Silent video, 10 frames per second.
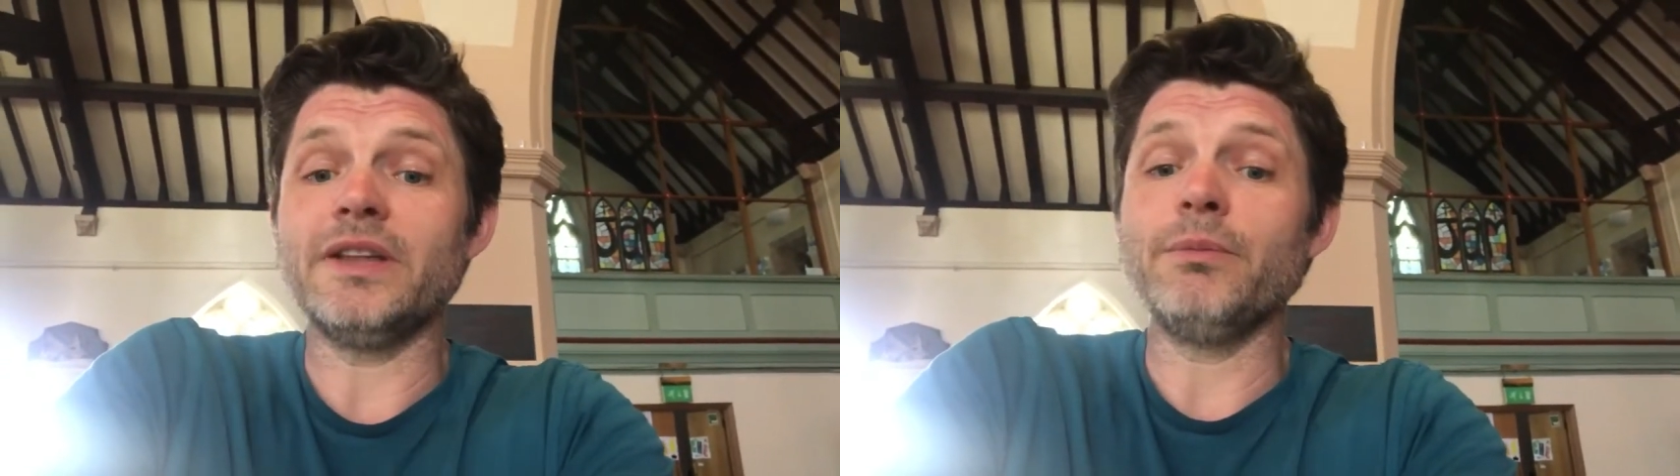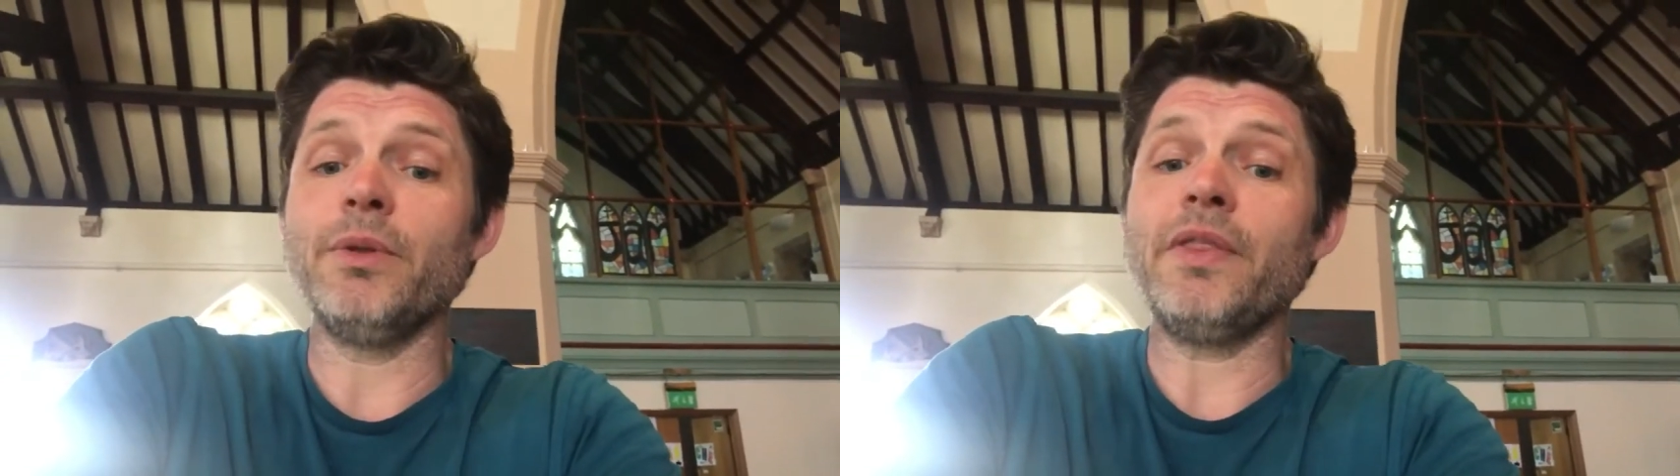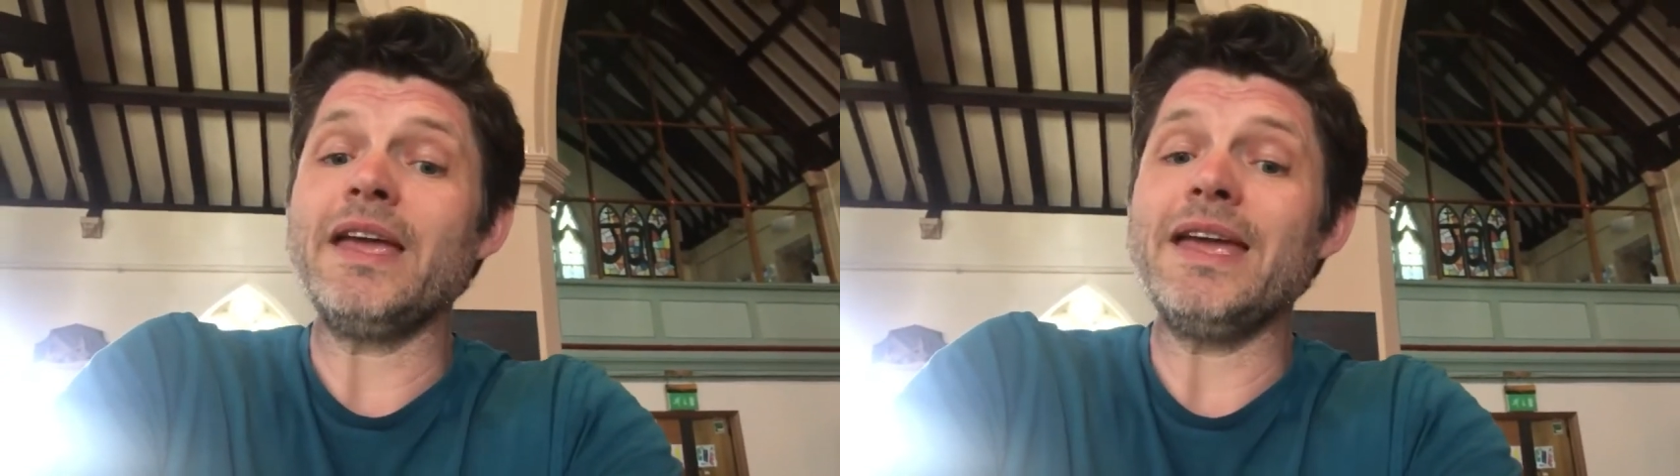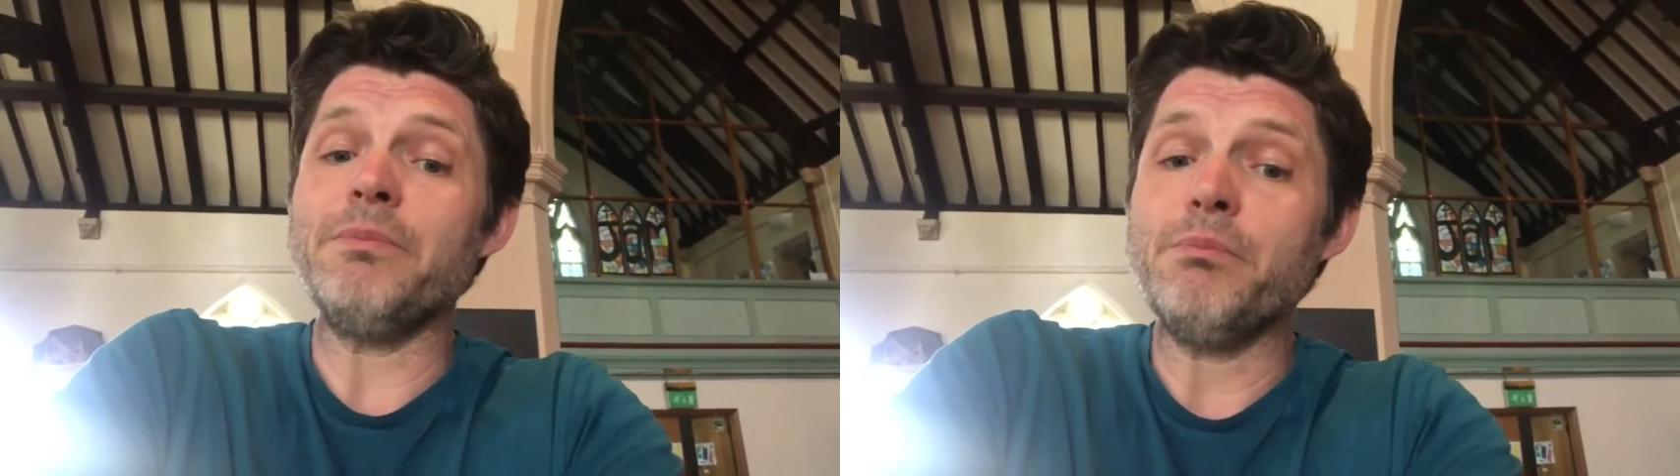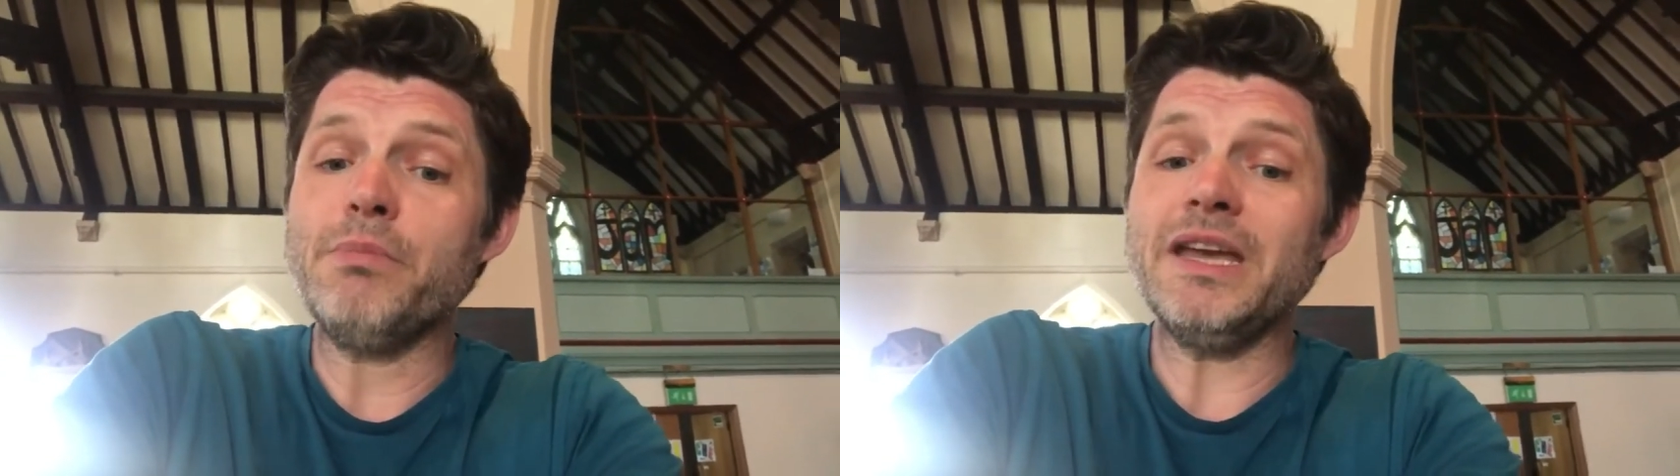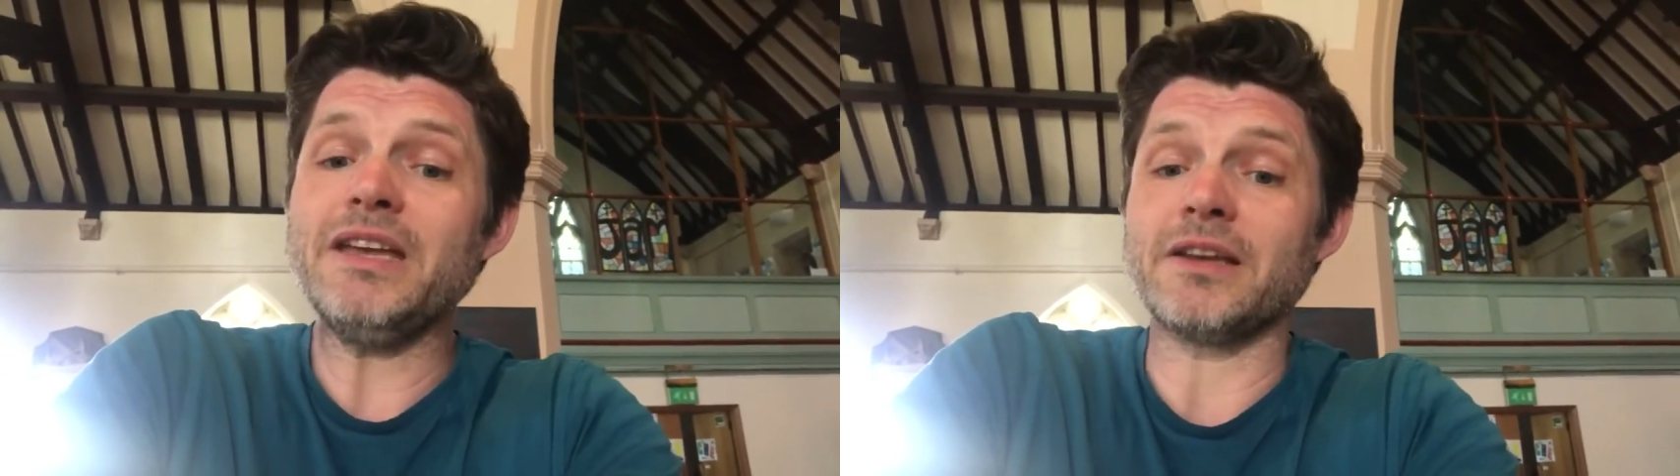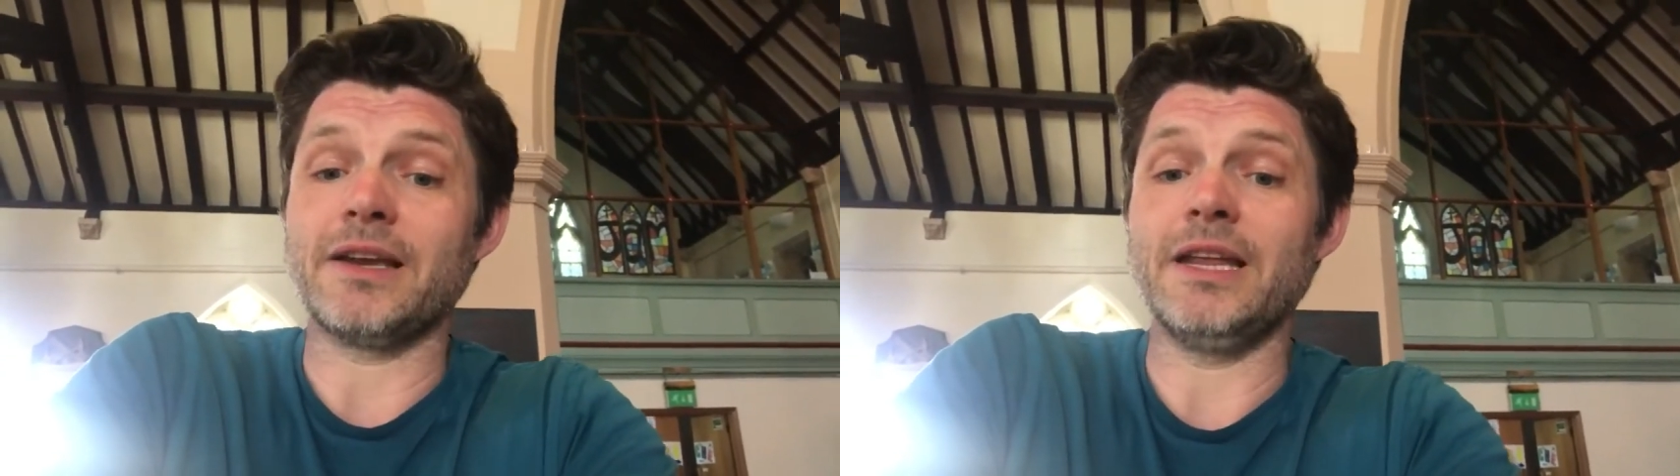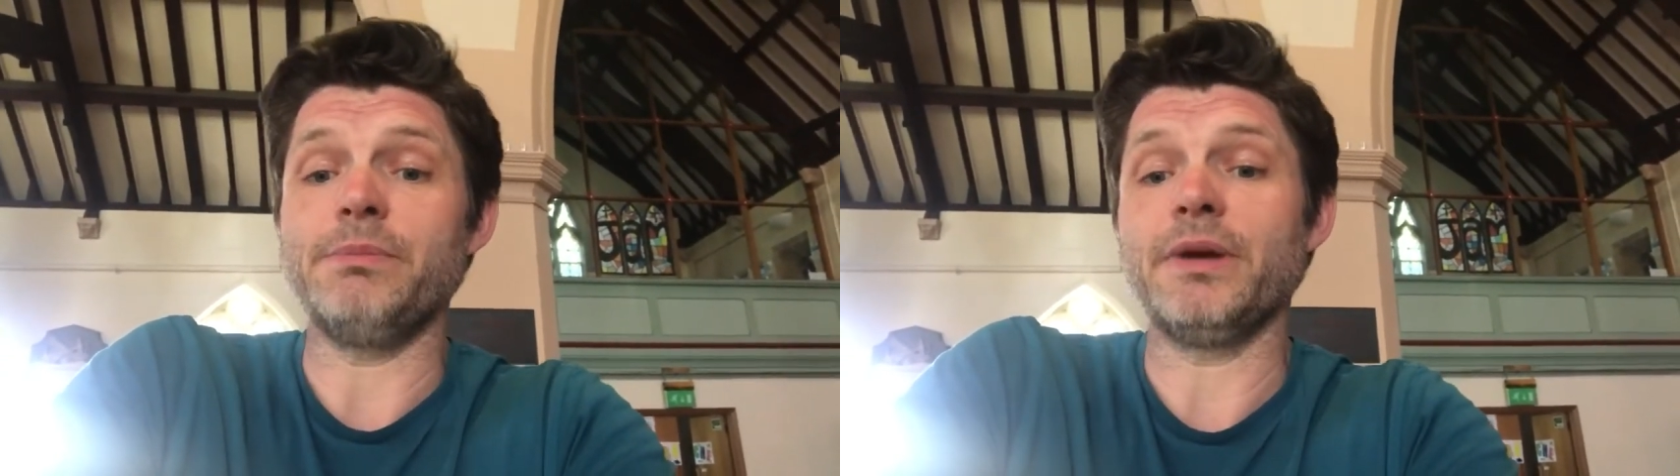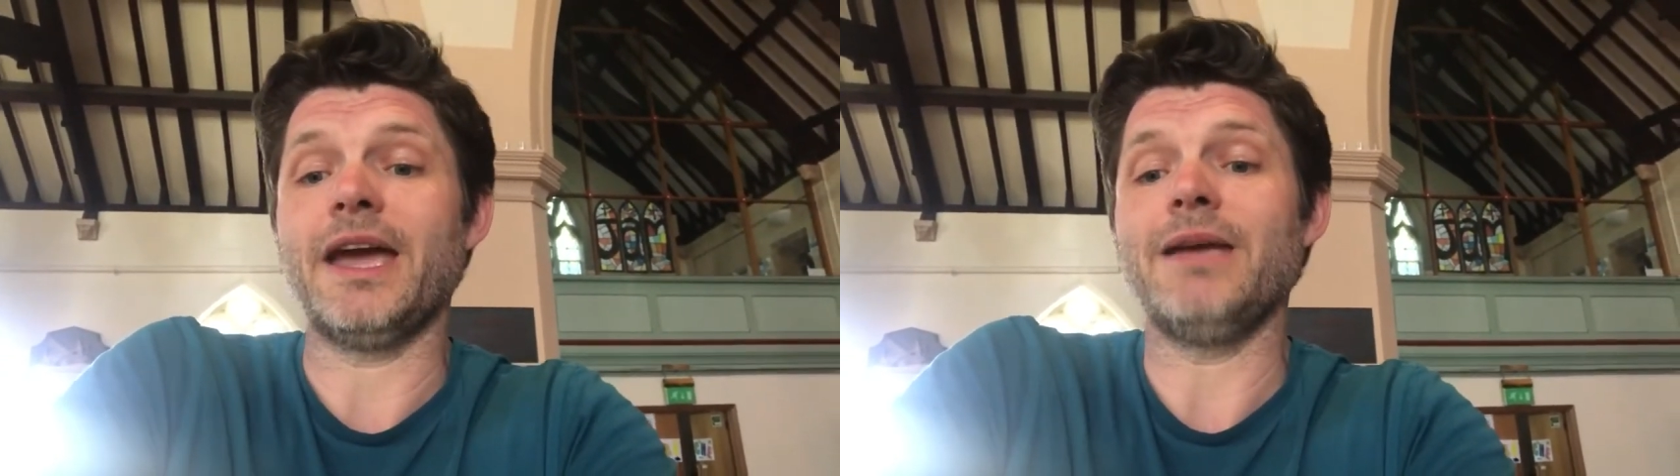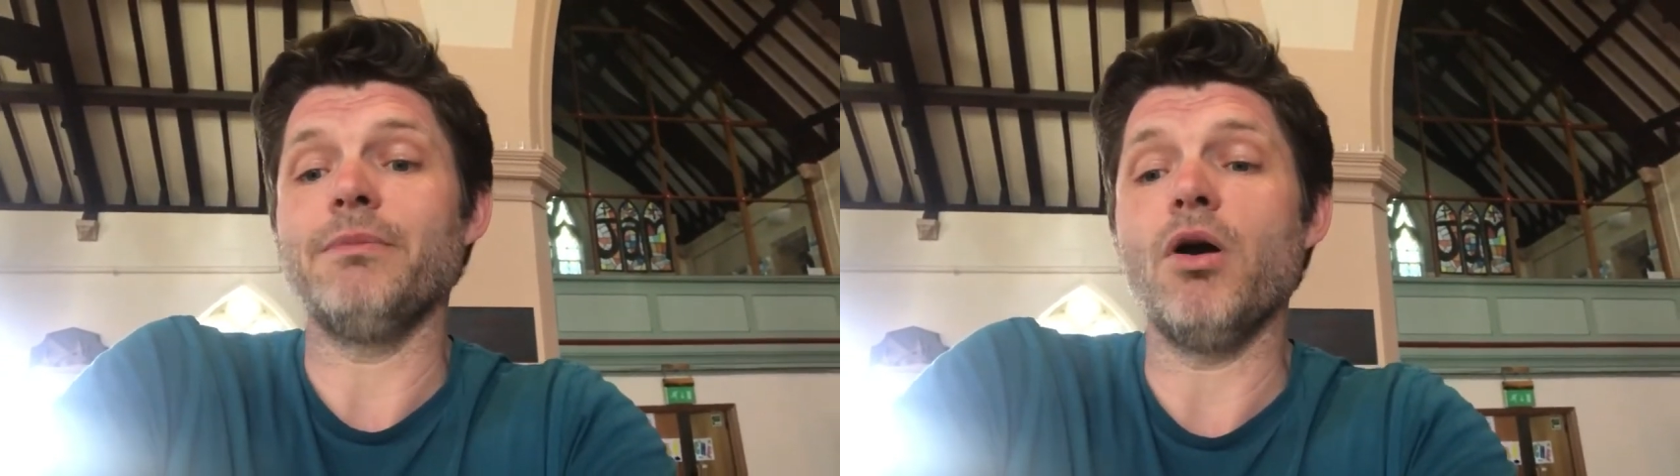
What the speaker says: then they immediately became